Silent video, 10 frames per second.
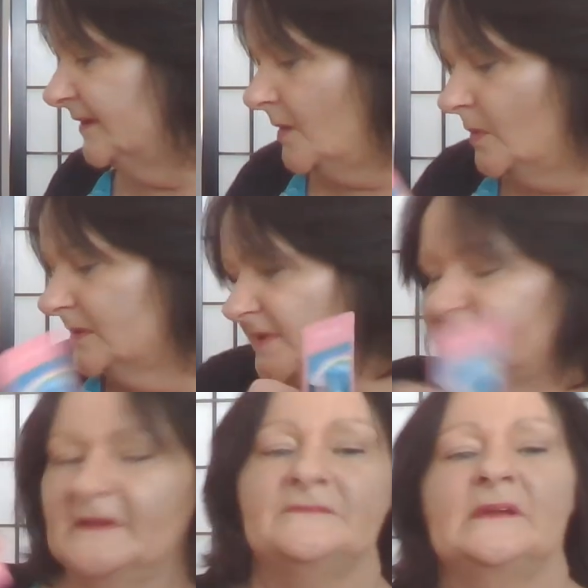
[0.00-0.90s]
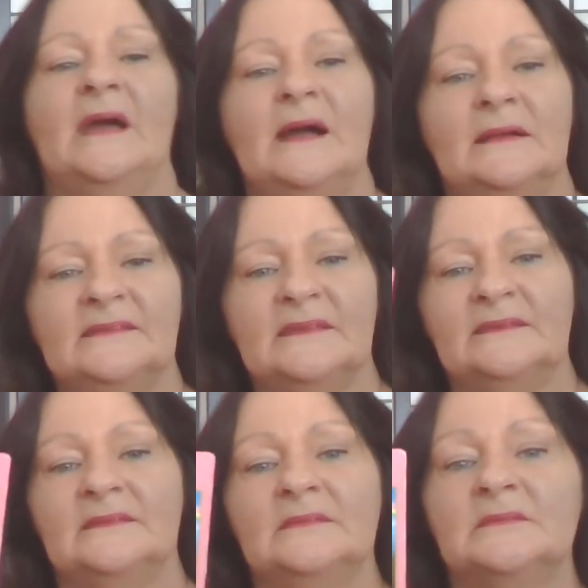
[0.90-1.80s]
got one of my favourite cards,
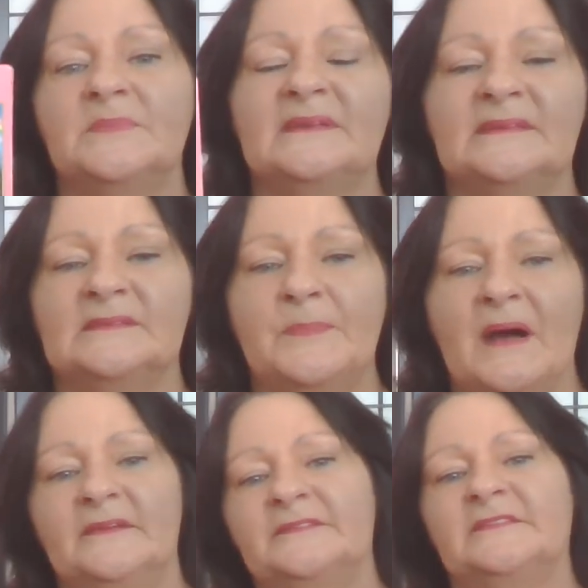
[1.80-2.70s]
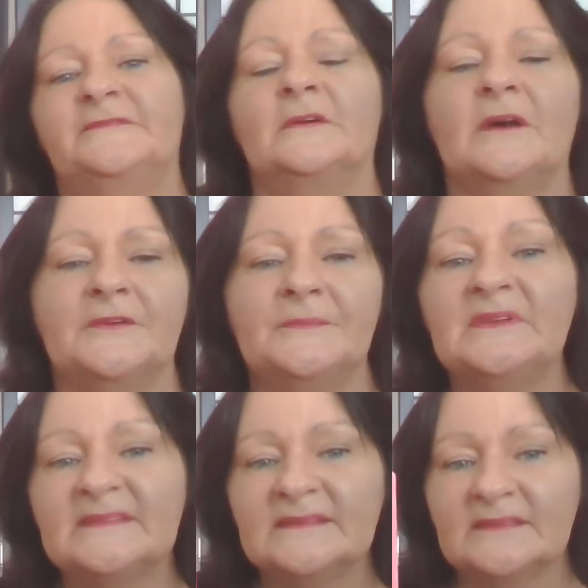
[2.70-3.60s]
is on the best path to follow.
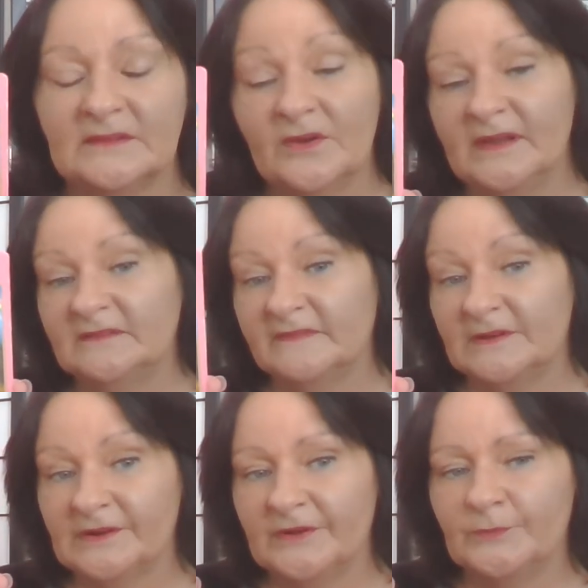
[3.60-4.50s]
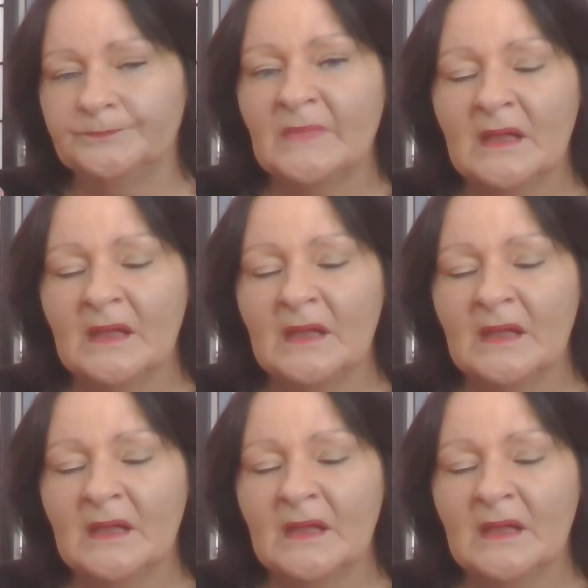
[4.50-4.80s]
This is the Nine of Ariel.